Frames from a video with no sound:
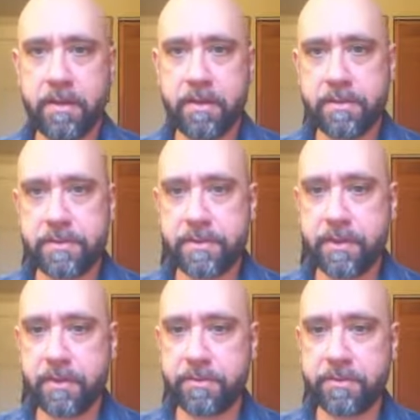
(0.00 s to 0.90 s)

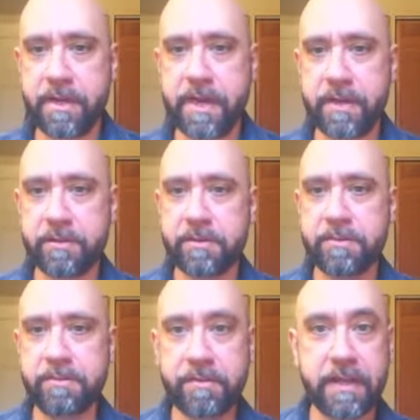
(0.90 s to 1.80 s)
So, now,
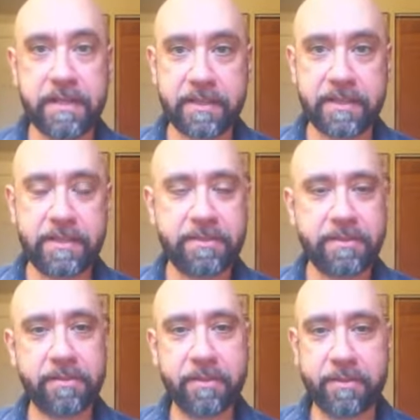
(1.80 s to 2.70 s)
finally,
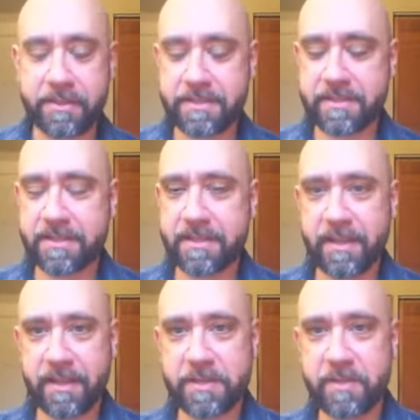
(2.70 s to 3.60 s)
although this
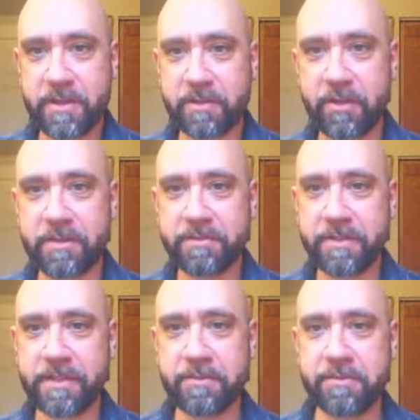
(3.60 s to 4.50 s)
has been a long
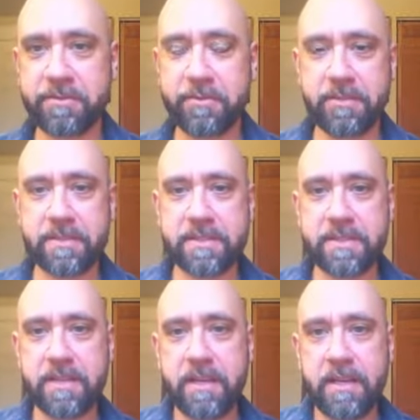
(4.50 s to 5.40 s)
video, of course,
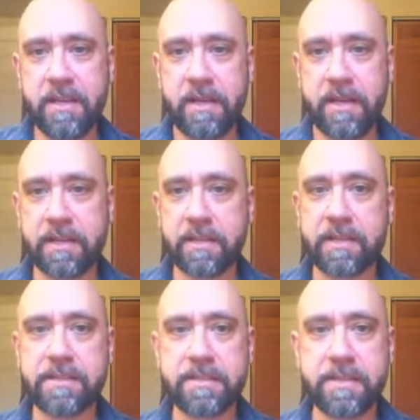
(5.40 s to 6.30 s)
I'd
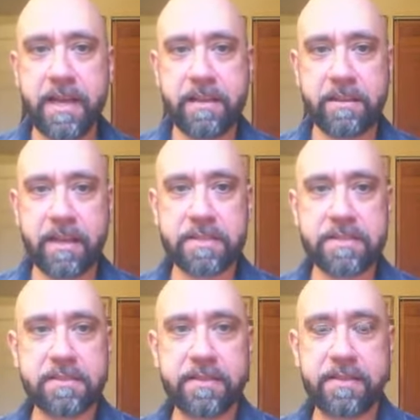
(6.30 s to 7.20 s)
like to get
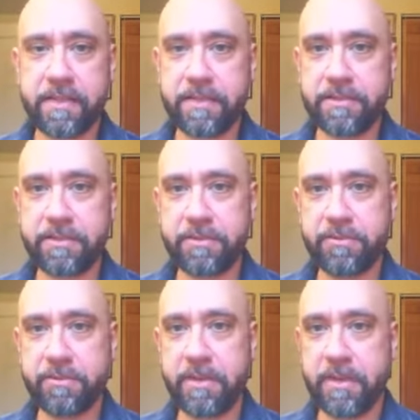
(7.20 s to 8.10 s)
lastly
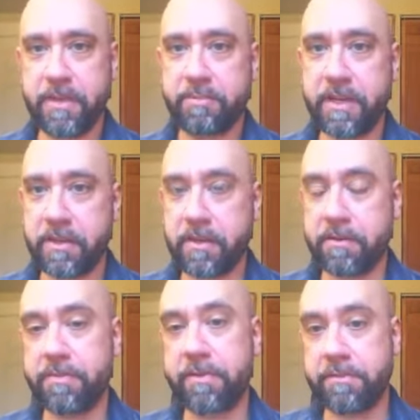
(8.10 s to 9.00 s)
into a bit
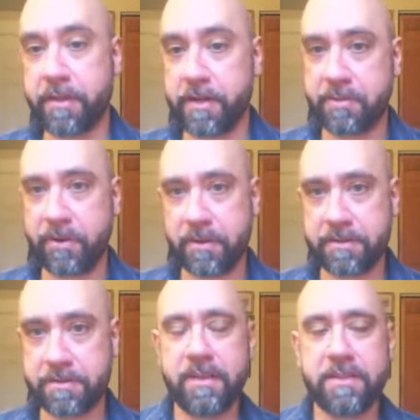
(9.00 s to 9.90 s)
of the fun
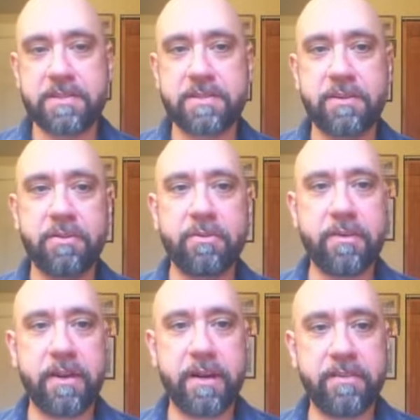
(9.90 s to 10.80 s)
part.
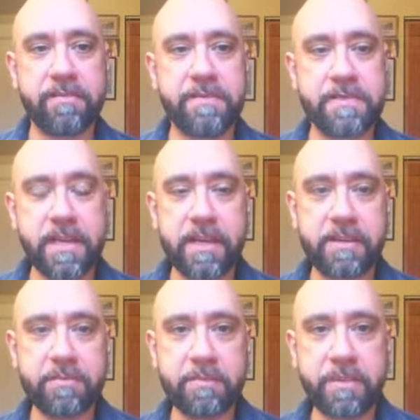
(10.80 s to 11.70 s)
So, I've
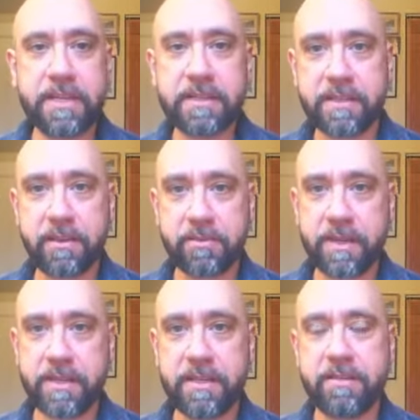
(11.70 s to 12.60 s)
said repeatedly
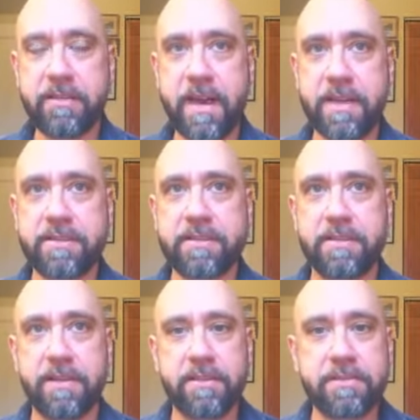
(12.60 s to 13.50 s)
already that
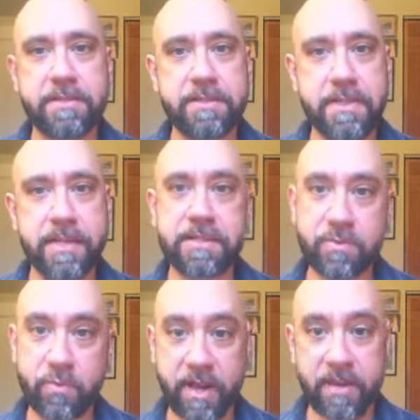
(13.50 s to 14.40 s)
there's a dense
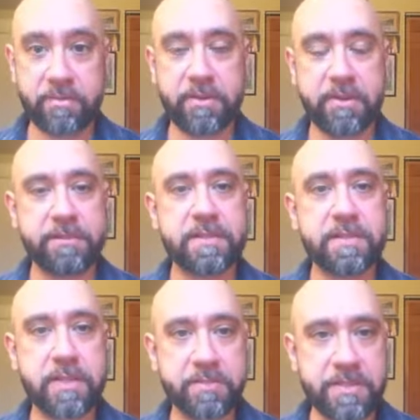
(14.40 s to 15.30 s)
web of
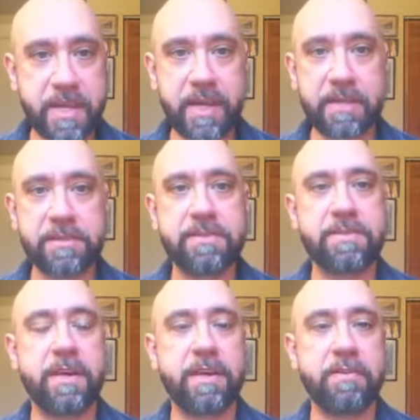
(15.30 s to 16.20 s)

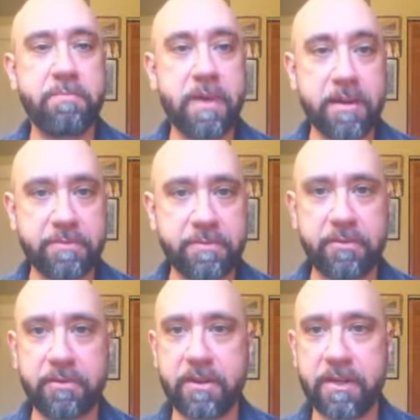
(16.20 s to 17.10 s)
subtext and
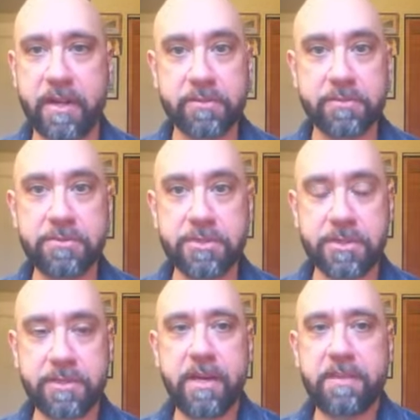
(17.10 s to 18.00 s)
metaphor and
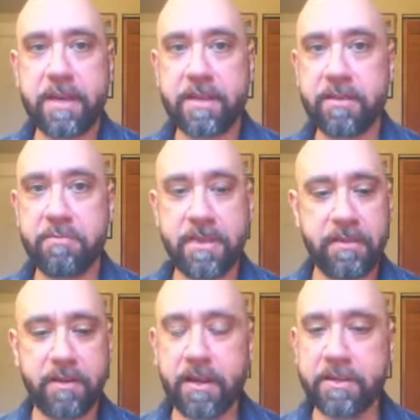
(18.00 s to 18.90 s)
allusion that can
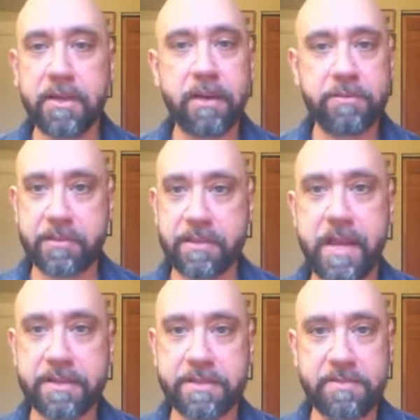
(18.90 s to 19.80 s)
be uncovered and
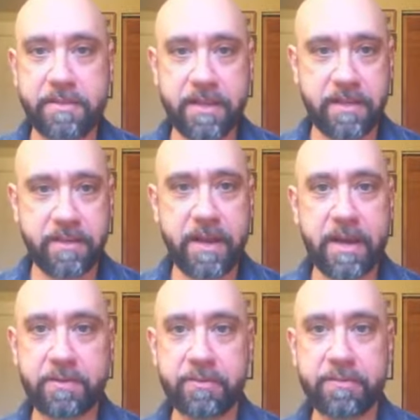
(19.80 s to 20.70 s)
excavated
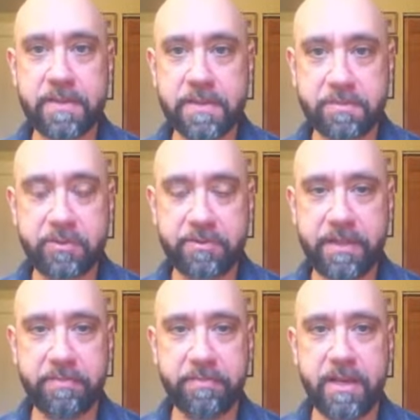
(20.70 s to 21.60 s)
out of this
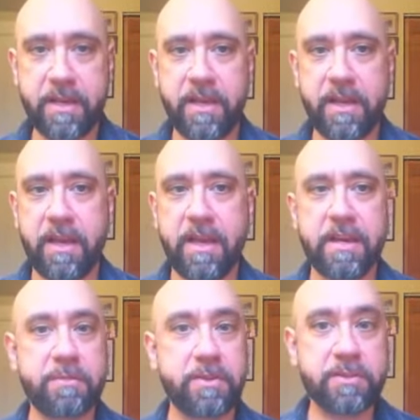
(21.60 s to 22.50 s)
movie.
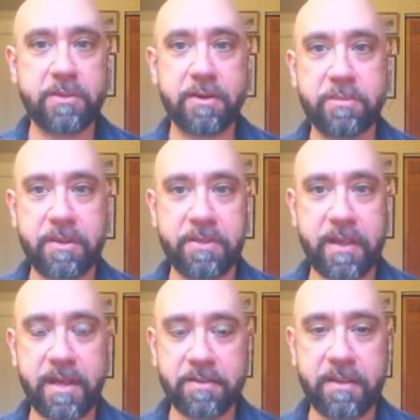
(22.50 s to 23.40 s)
And I'm going to talk about
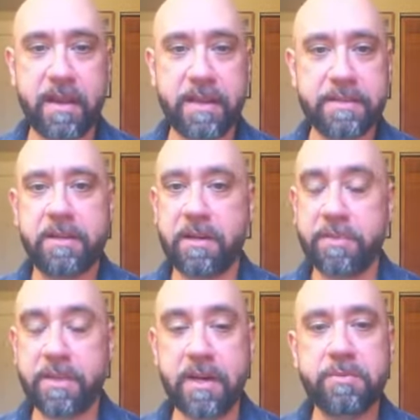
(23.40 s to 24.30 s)
that a lot
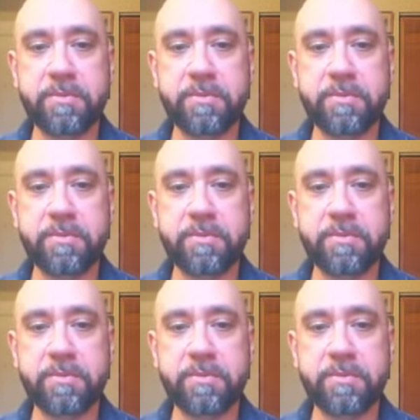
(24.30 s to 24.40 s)
coming up